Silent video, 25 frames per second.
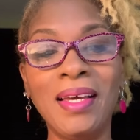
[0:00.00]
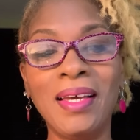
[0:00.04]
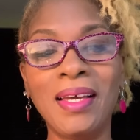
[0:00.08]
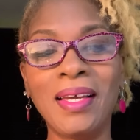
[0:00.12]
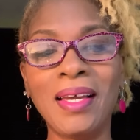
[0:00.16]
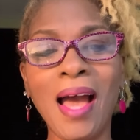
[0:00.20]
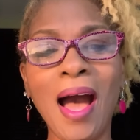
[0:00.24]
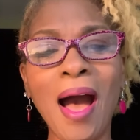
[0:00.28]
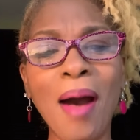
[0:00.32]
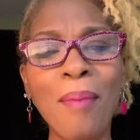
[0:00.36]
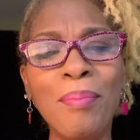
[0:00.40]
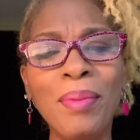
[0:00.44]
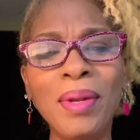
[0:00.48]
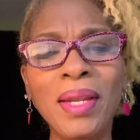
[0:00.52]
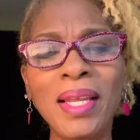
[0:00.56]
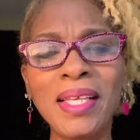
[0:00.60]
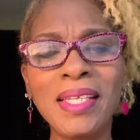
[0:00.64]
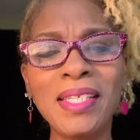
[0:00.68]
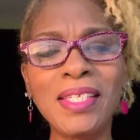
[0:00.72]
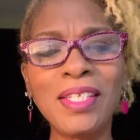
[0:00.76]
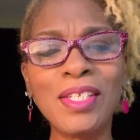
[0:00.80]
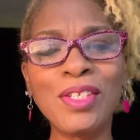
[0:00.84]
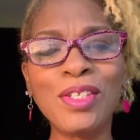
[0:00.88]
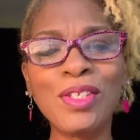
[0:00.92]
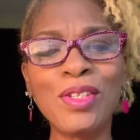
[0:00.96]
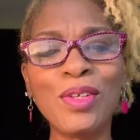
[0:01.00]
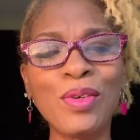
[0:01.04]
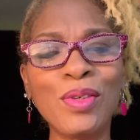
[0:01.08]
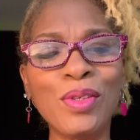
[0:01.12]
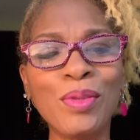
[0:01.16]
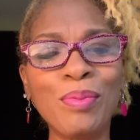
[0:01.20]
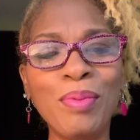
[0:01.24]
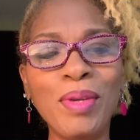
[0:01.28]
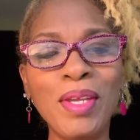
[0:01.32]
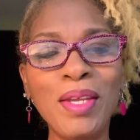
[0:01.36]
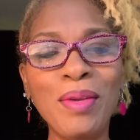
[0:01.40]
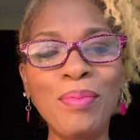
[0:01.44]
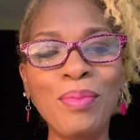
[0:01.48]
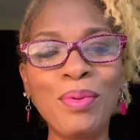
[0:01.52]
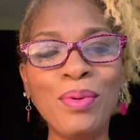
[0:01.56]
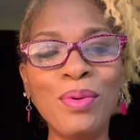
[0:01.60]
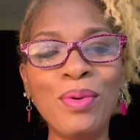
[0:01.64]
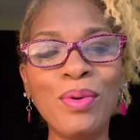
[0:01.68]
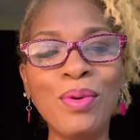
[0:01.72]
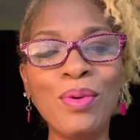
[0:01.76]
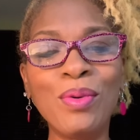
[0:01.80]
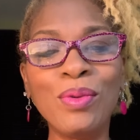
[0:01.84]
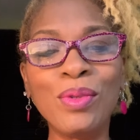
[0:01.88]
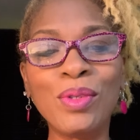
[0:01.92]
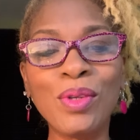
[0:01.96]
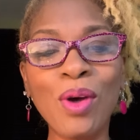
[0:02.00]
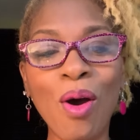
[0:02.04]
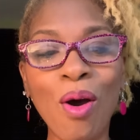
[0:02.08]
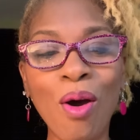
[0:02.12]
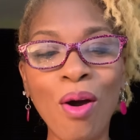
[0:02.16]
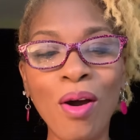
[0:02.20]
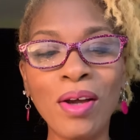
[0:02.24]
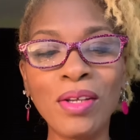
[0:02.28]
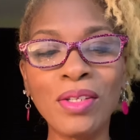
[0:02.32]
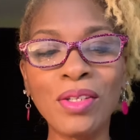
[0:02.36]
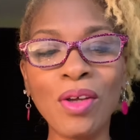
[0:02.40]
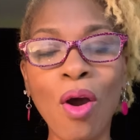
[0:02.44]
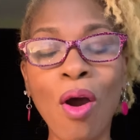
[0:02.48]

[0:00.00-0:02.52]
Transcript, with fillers: God blesses those people whose hearts